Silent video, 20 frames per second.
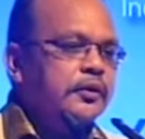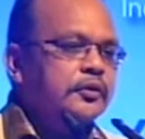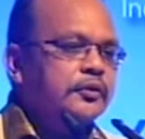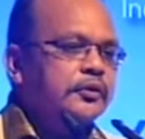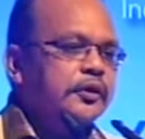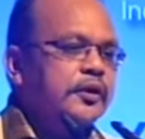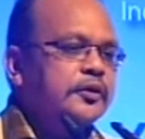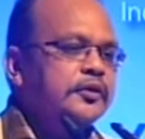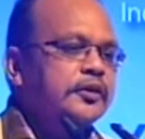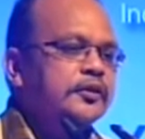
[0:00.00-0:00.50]

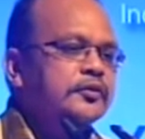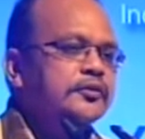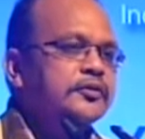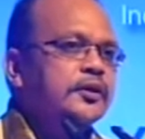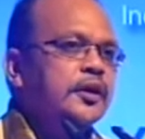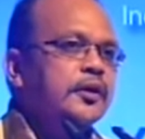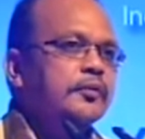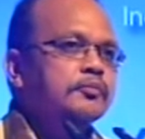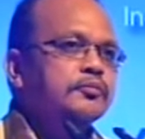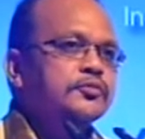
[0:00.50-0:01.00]
getting
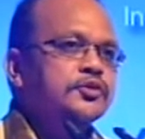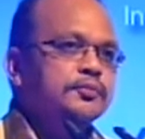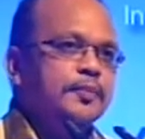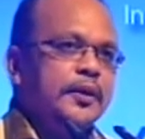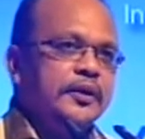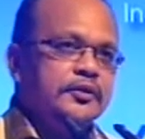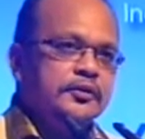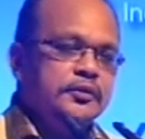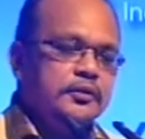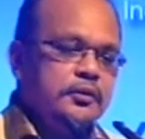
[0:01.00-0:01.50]
some
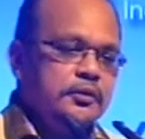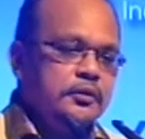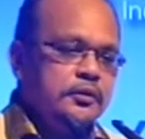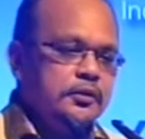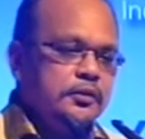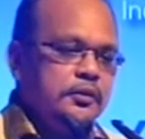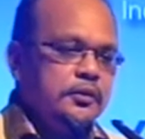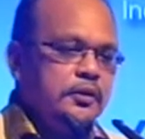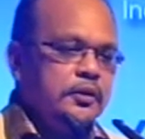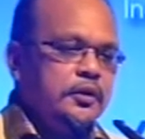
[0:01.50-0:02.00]

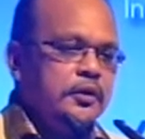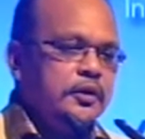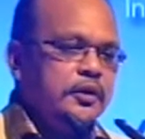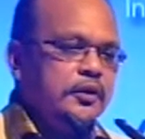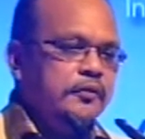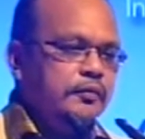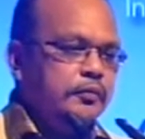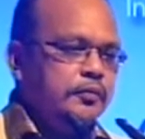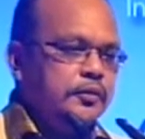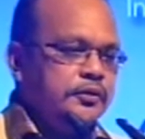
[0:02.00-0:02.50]
spectral
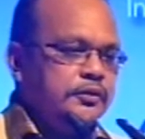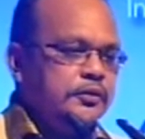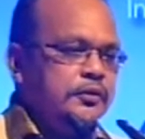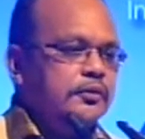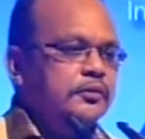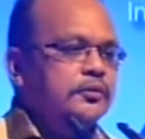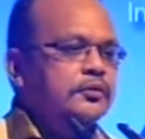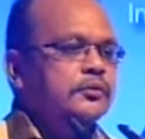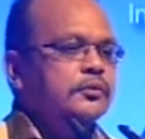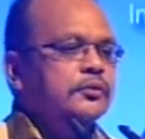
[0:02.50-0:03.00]

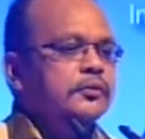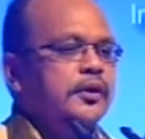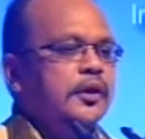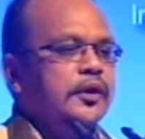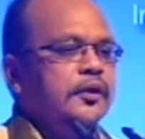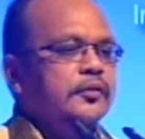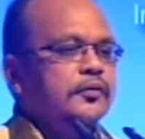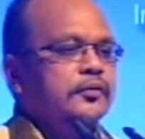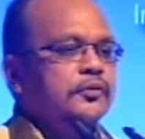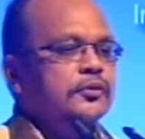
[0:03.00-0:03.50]
information, so you
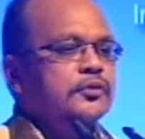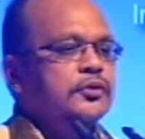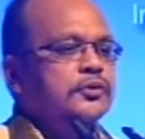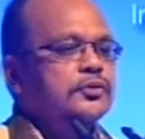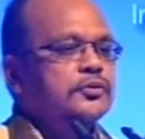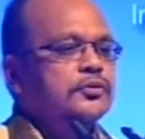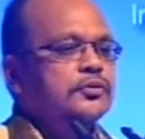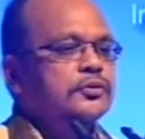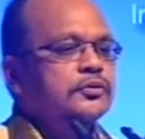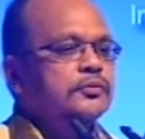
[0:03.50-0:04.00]
can
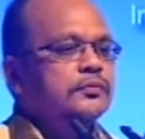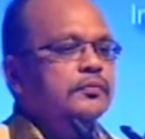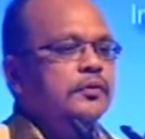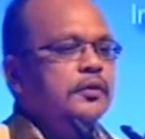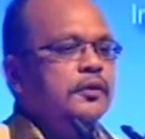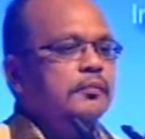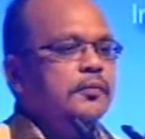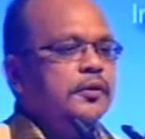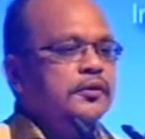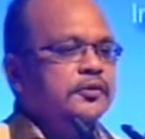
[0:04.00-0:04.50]
choose
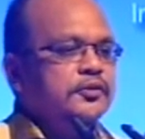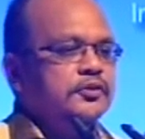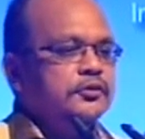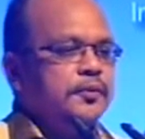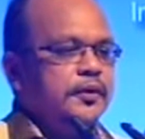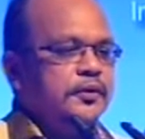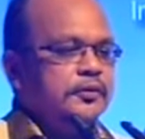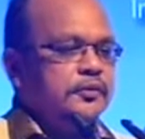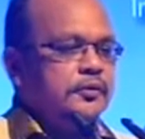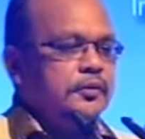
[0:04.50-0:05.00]

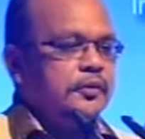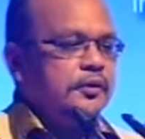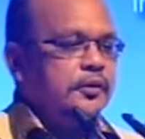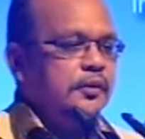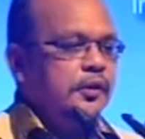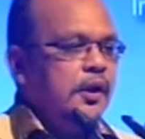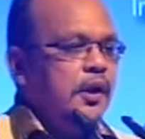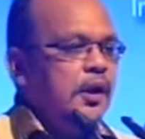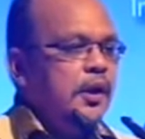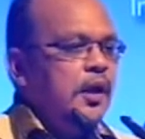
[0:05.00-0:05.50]
multispectral.
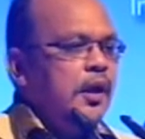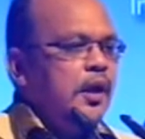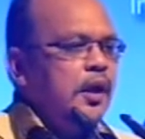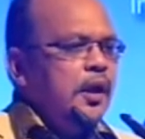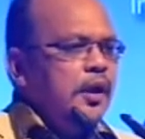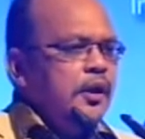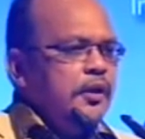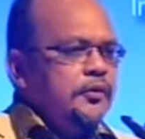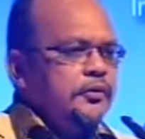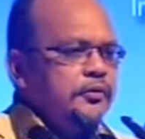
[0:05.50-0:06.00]

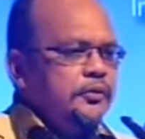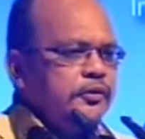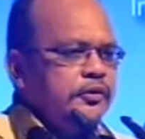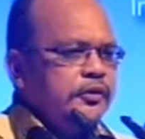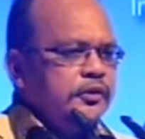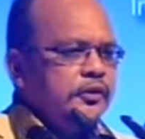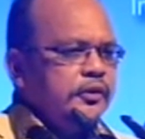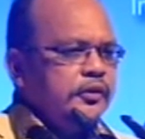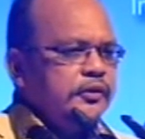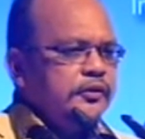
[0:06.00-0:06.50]
So
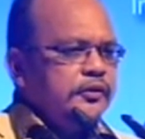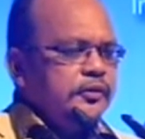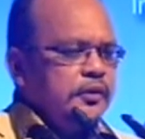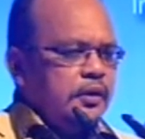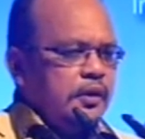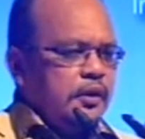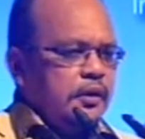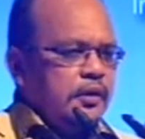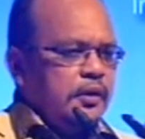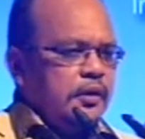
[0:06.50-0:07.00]
the
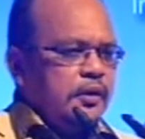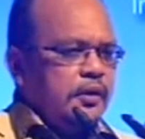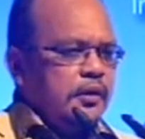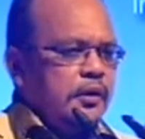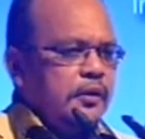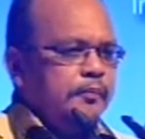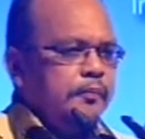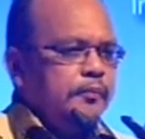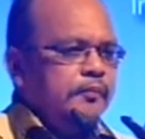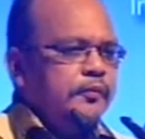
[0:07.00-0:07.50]

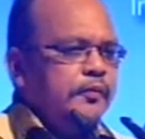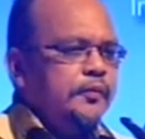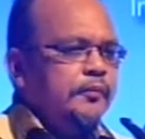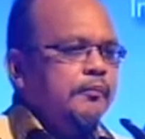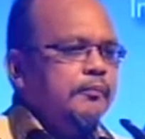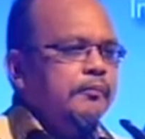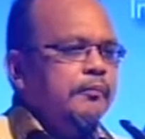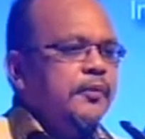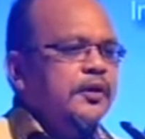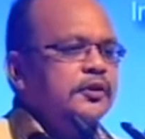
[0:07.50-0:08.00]

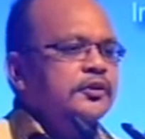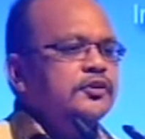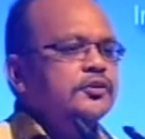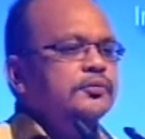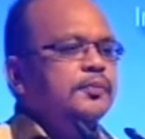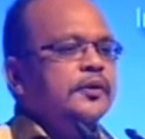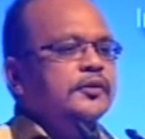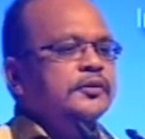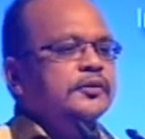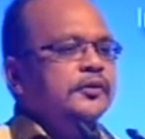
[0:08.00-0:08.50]

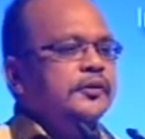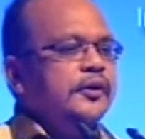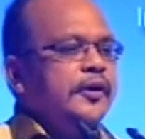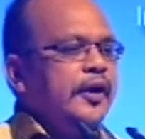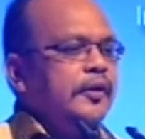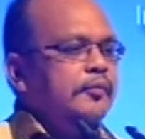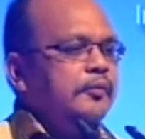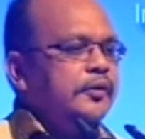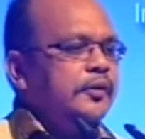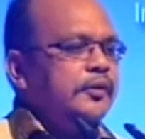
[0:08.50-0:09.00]
multispectral
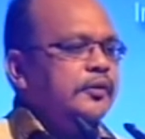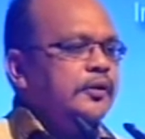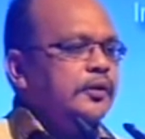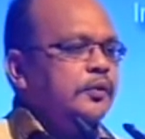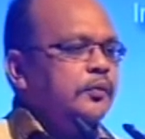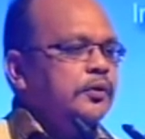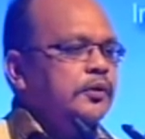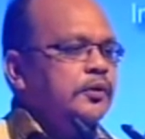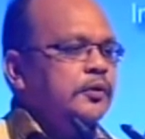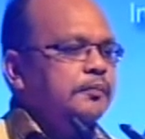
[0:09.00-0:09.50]
camera that
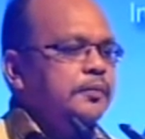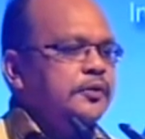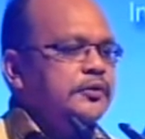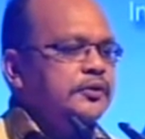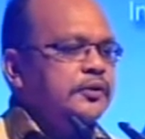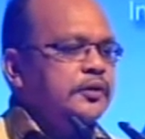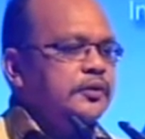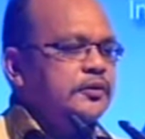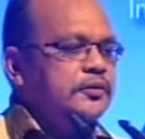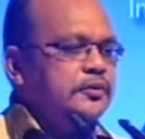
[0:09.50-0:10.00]
we
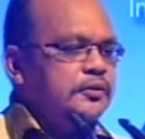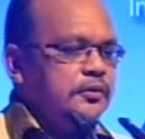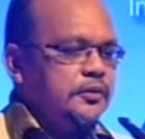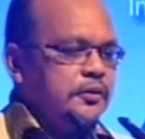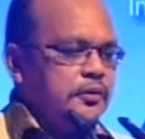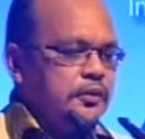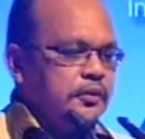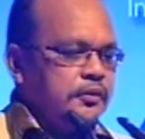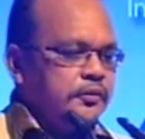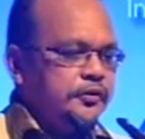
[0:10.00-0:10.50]
purchased,
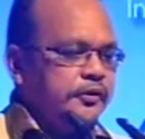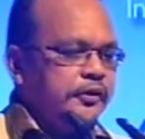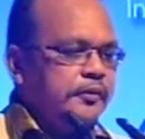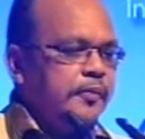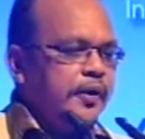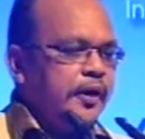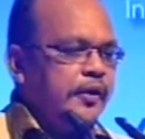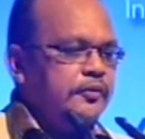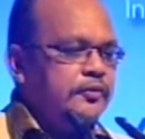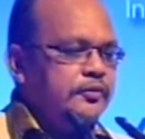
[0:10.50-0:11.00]
3
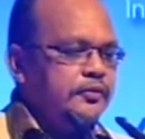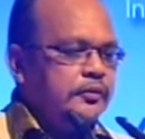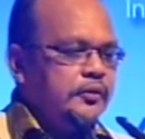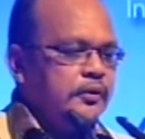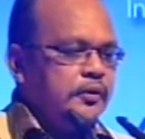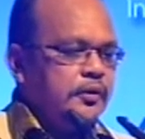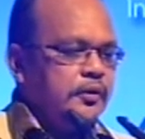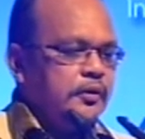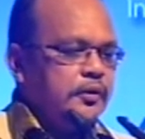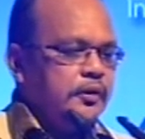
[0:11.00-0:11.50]
bands,
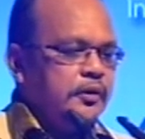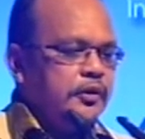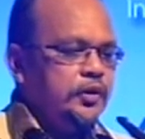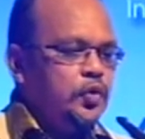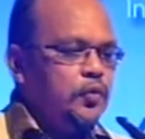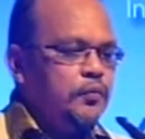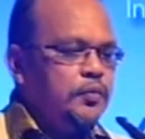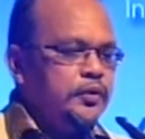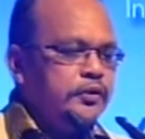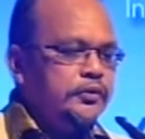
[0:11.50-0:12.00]

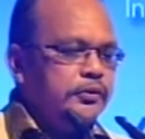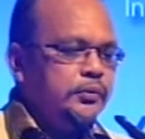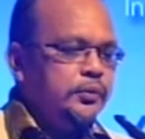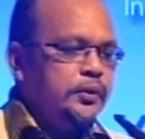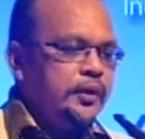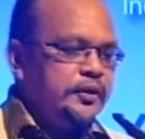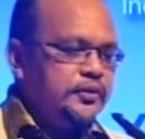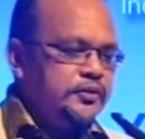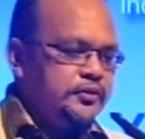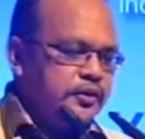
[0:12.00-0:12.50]
equivalent to
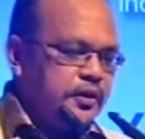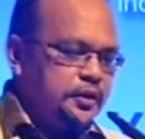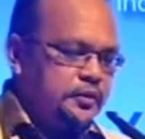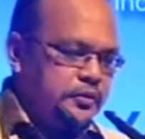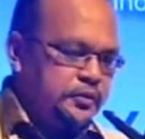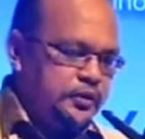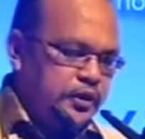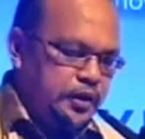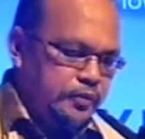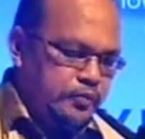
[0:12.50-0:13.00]

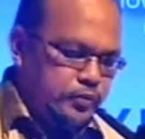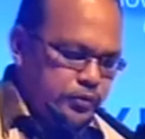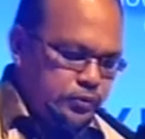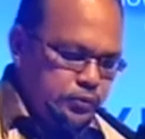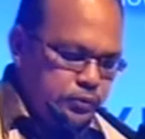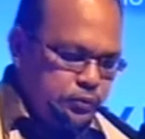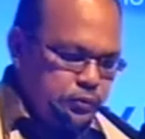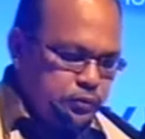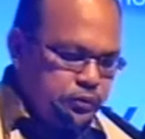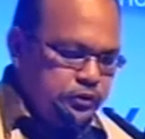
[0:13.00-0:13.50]
Landsat
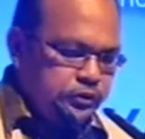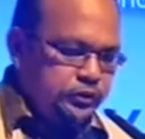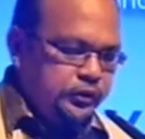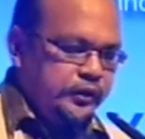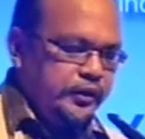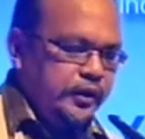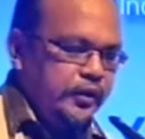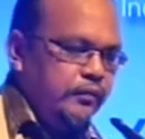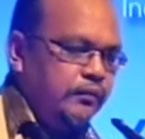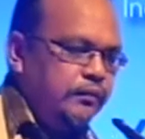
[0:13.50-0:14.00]
TM2,
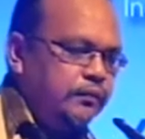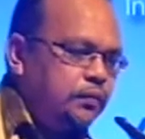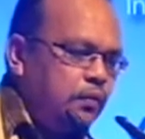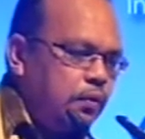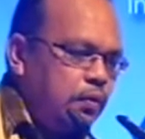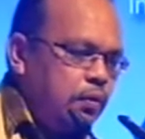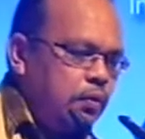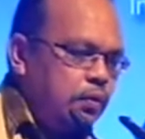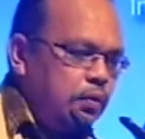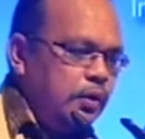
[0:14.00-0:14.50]
3, and
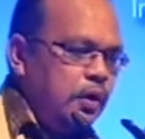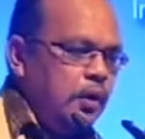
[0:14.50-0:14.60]
4.